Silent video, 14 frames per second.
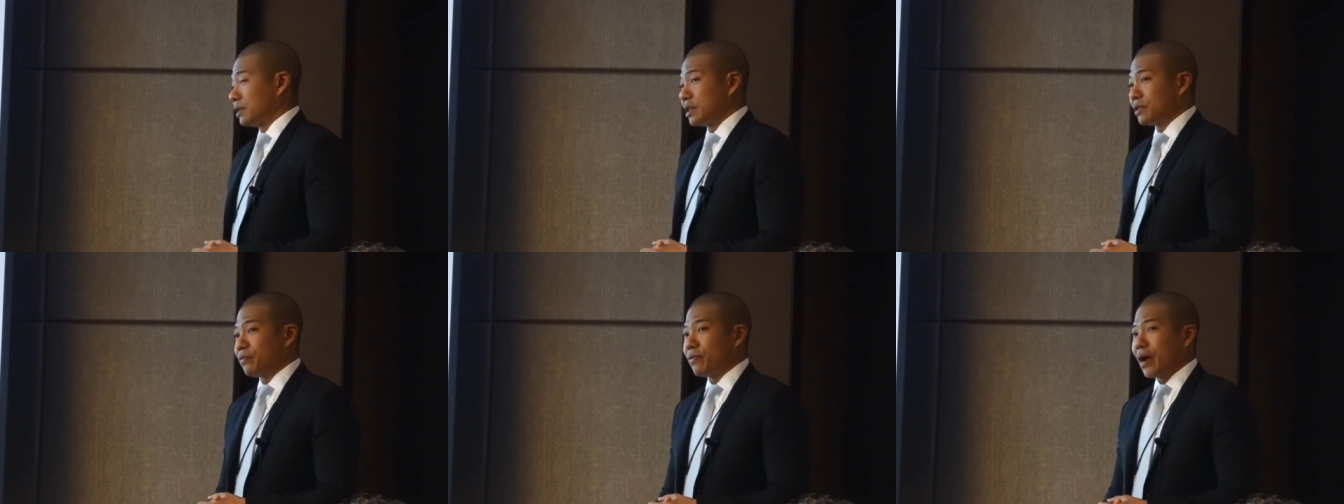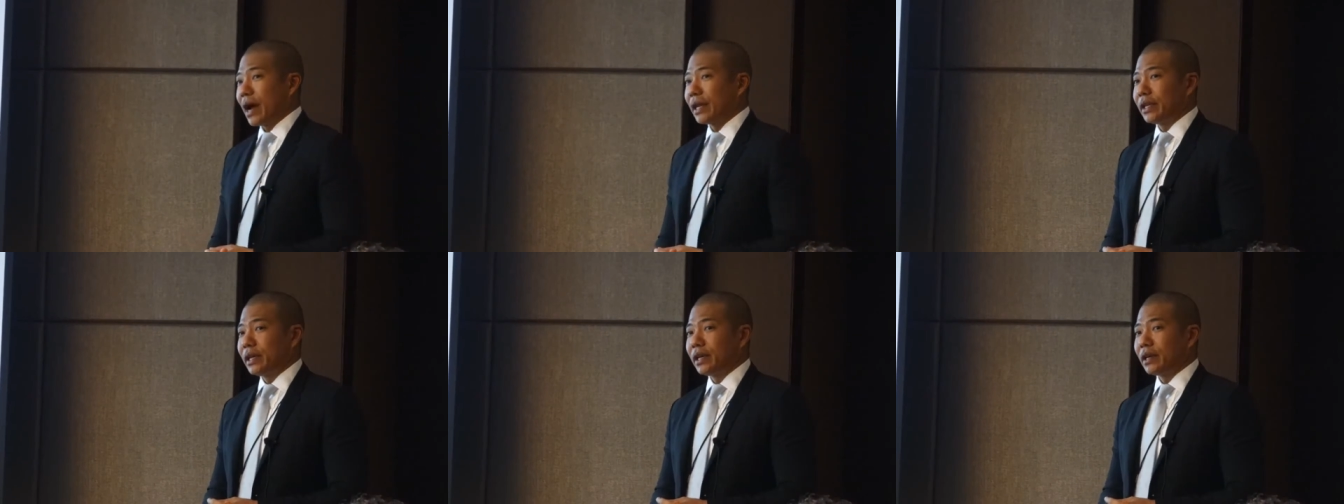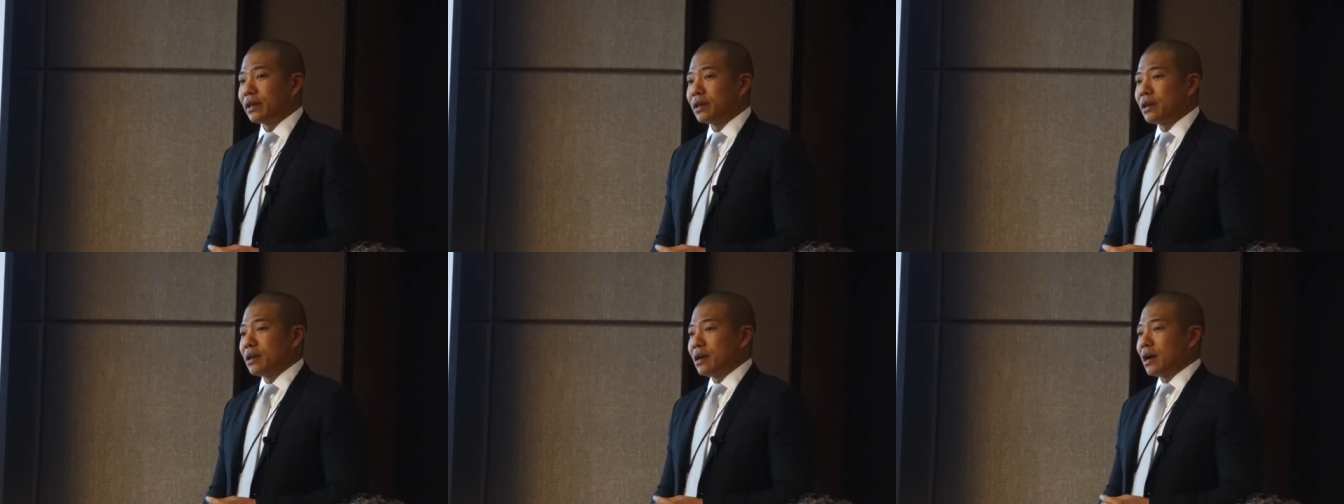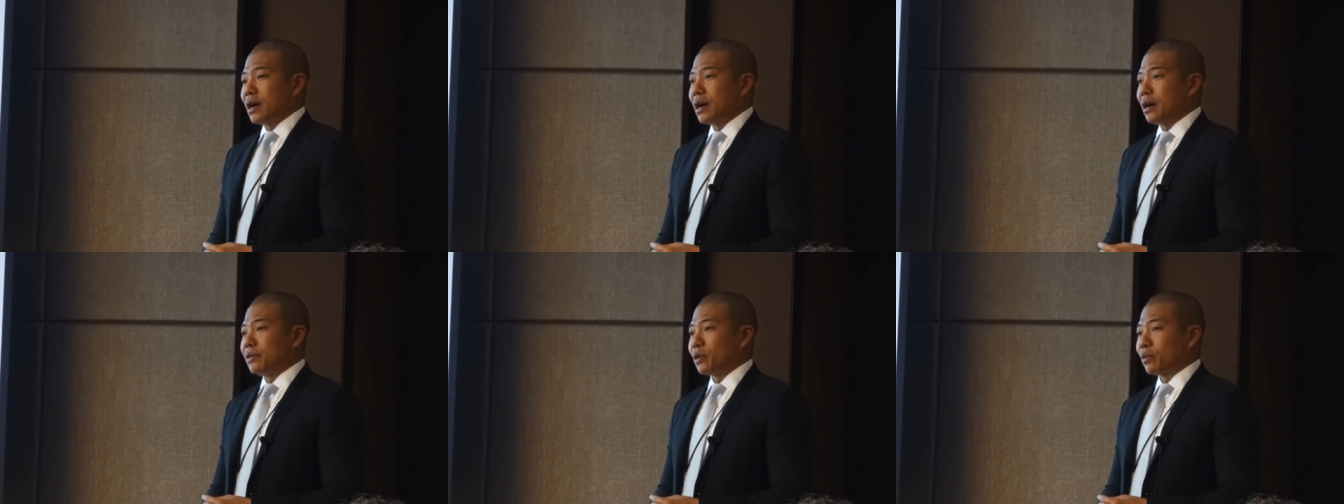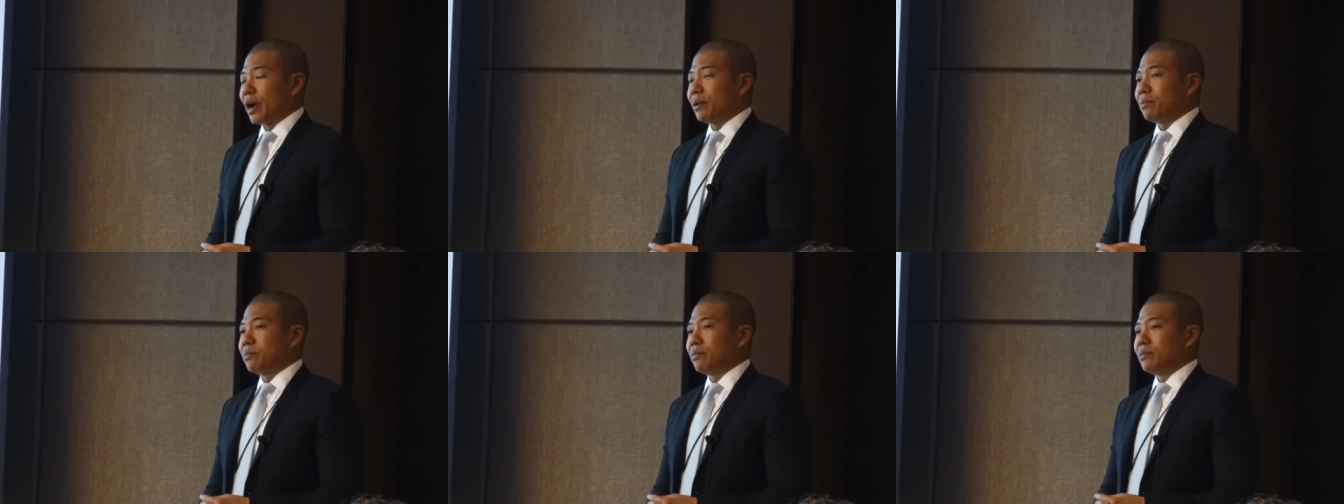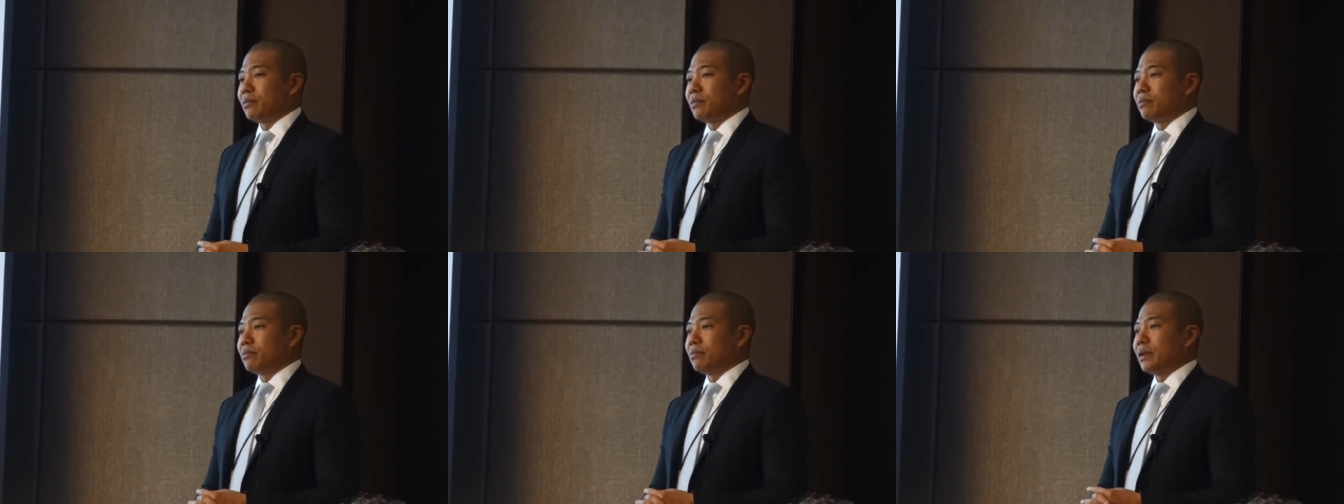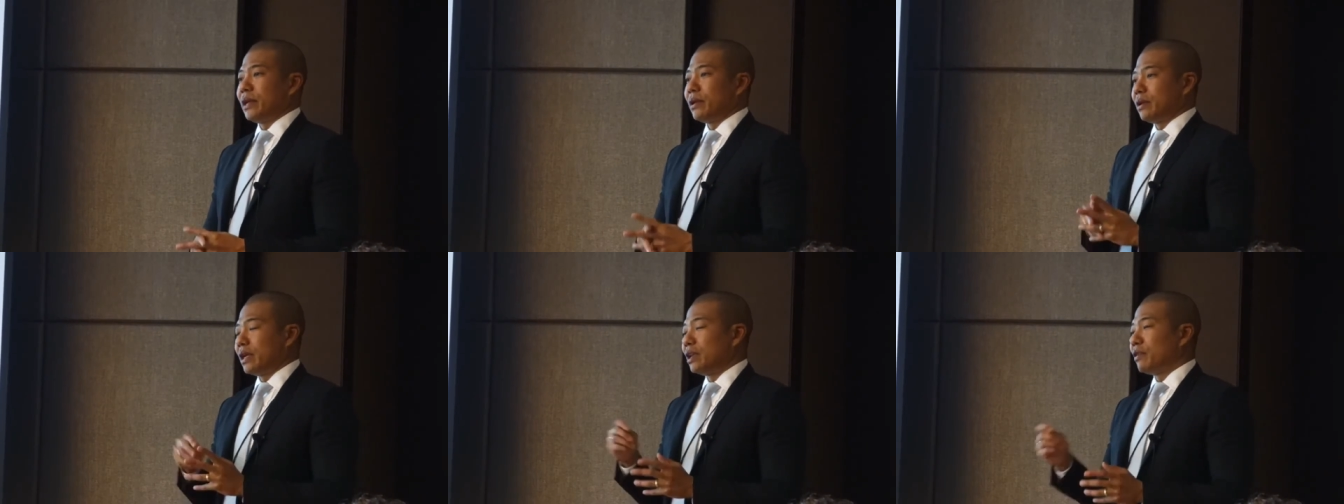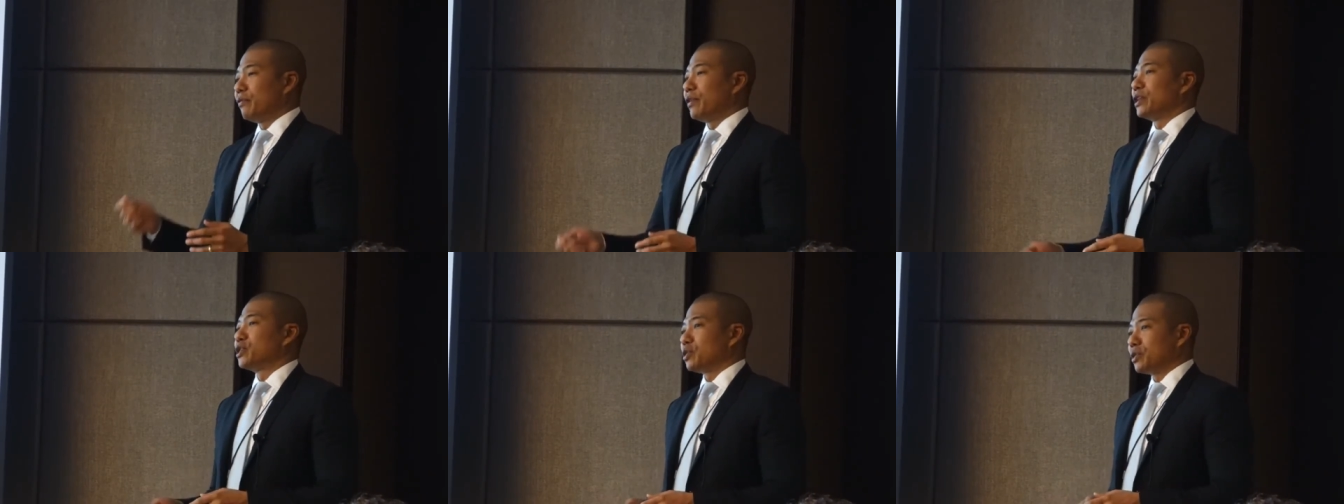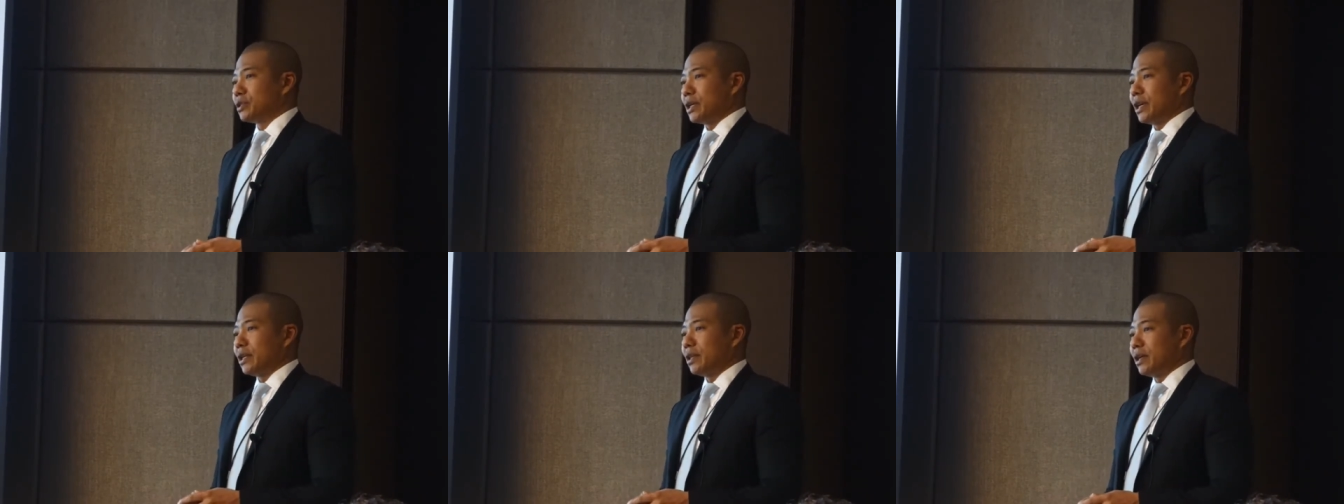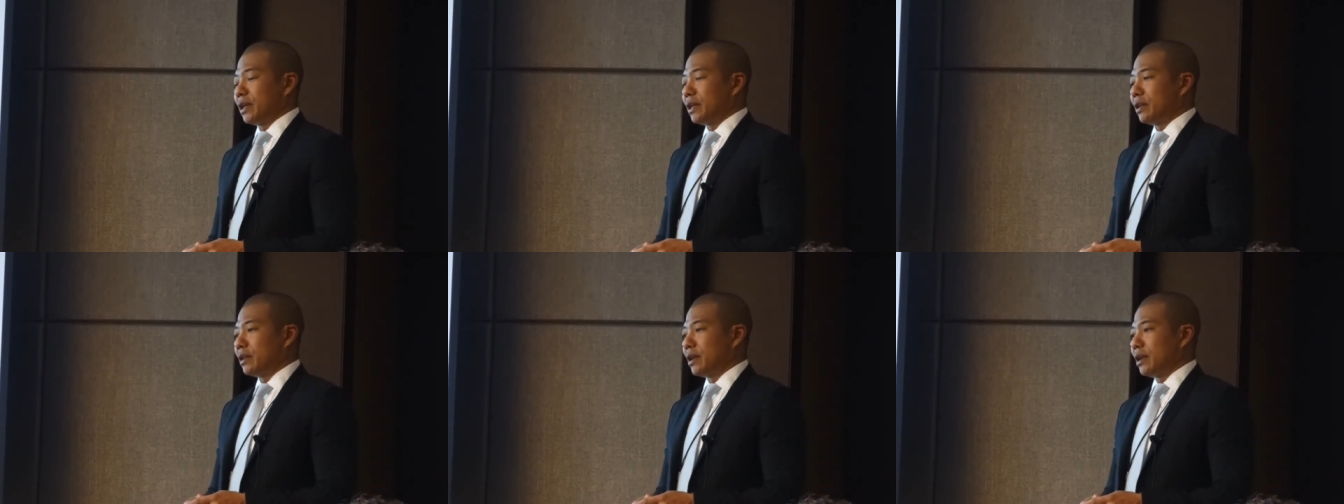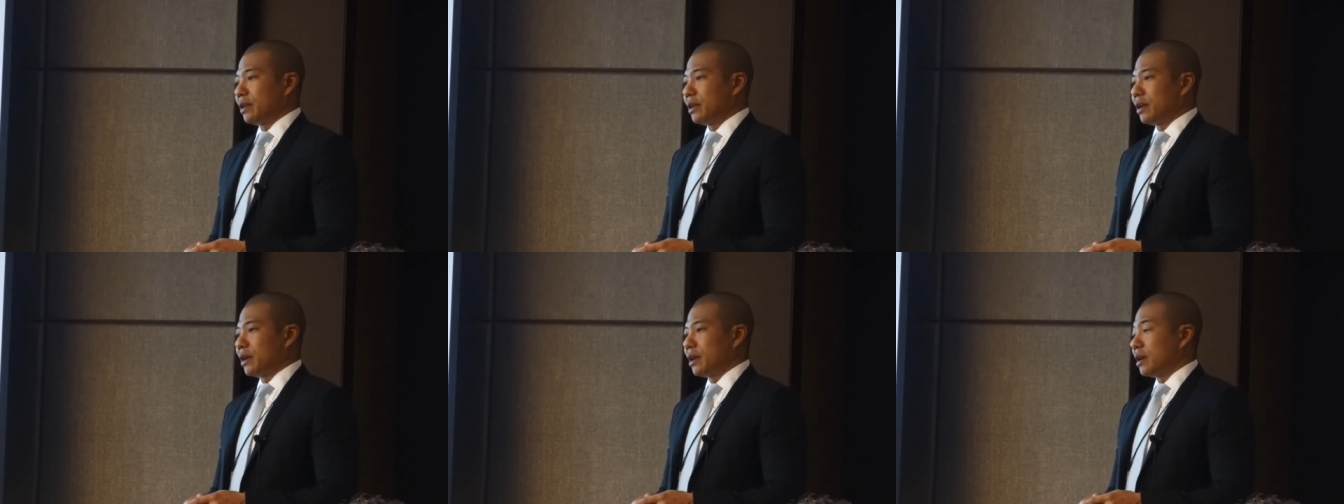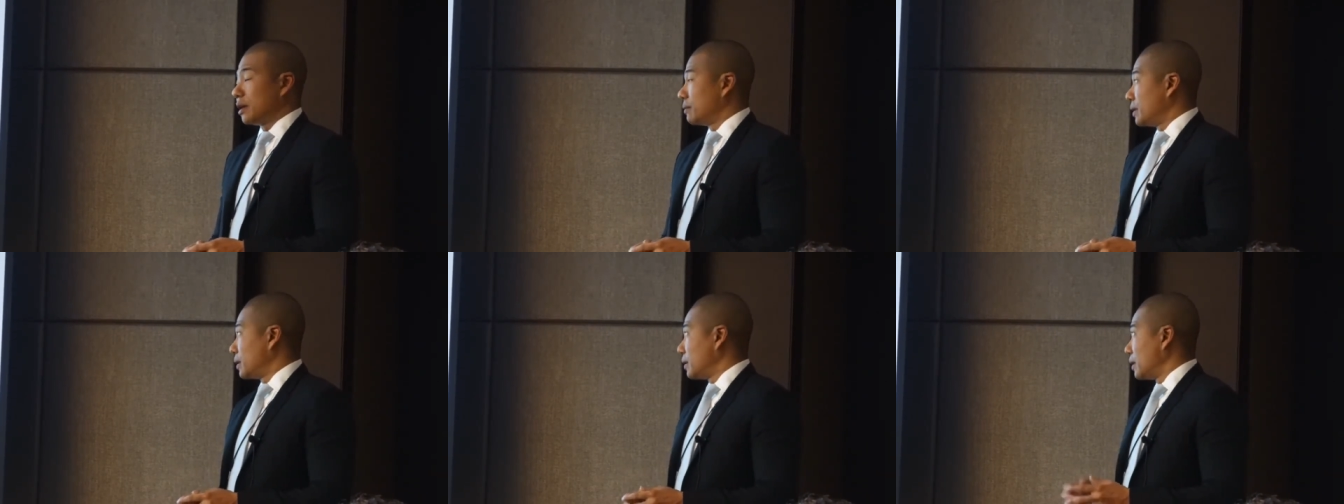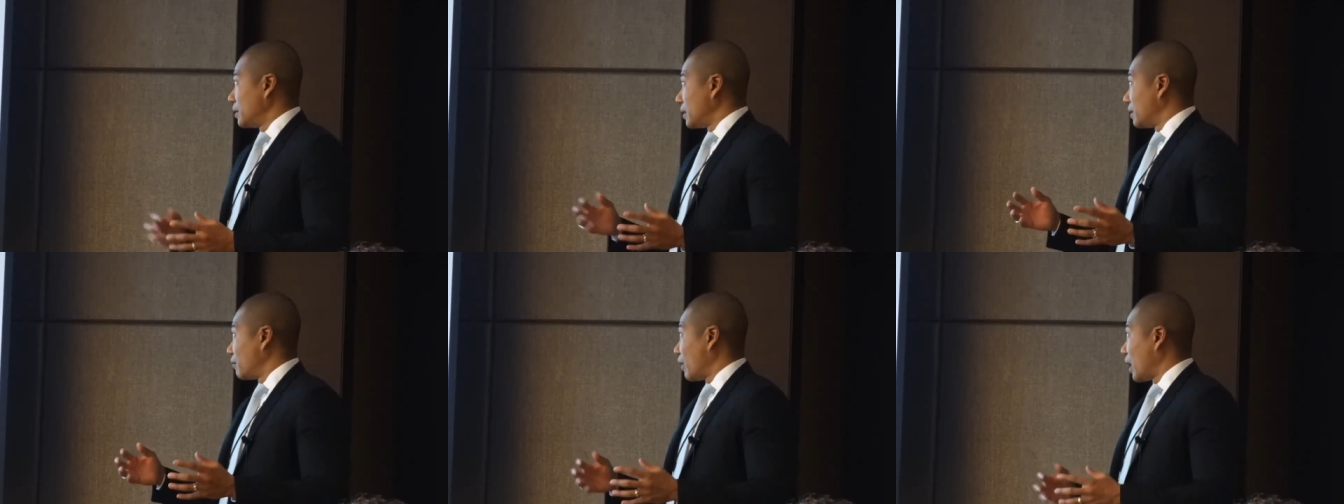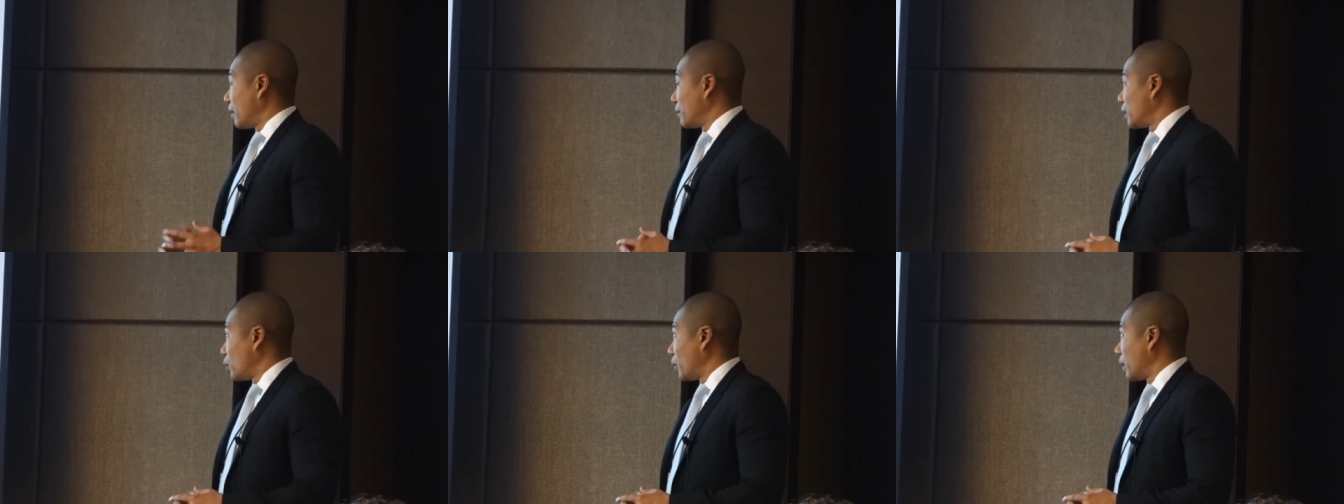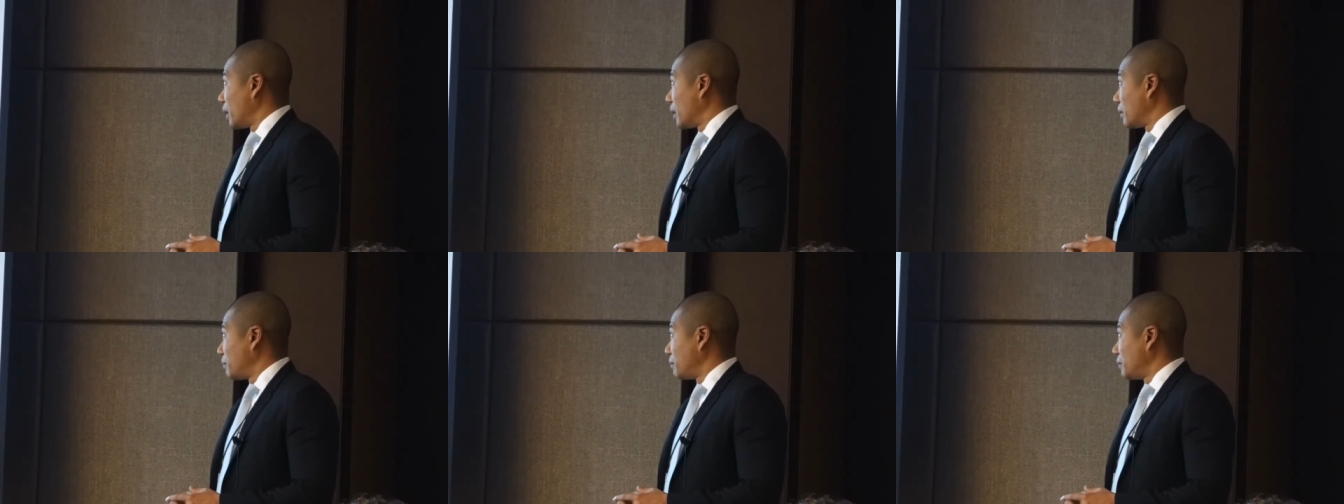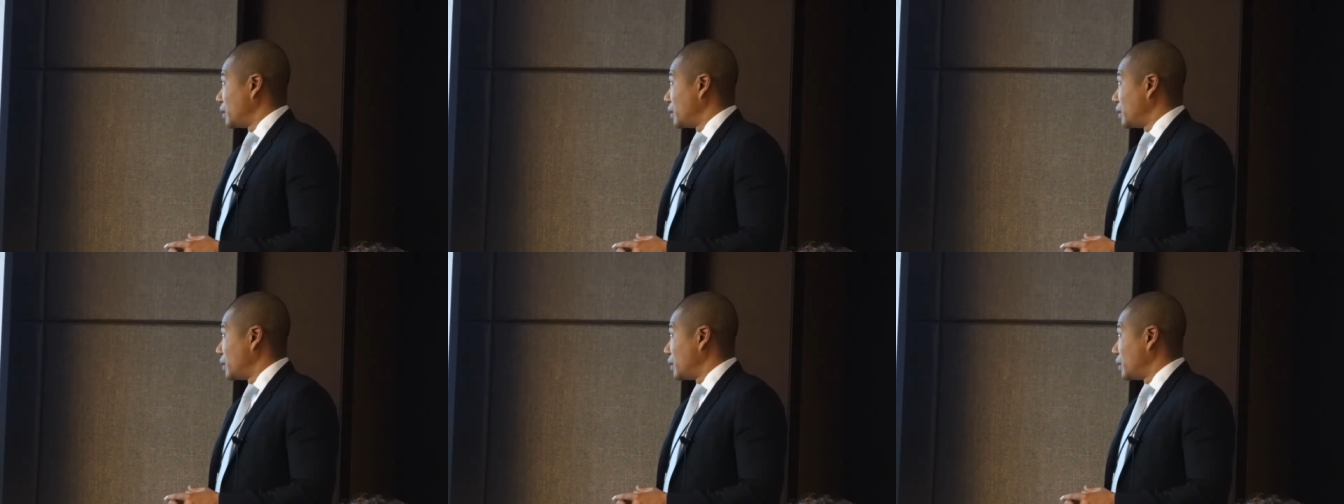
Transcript: just finding the right individuals in the environment where